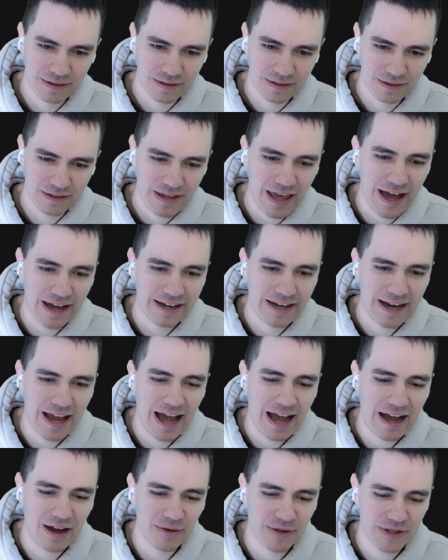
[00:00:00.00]
Yeah,
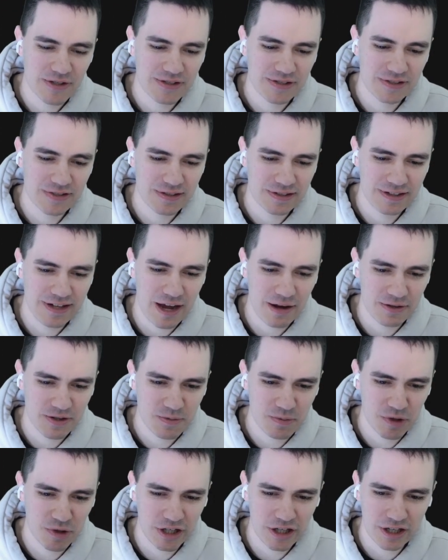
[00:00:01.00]
now it's
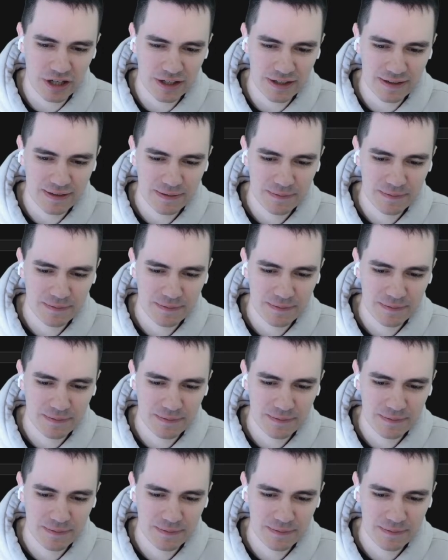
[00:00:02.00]
pretty good.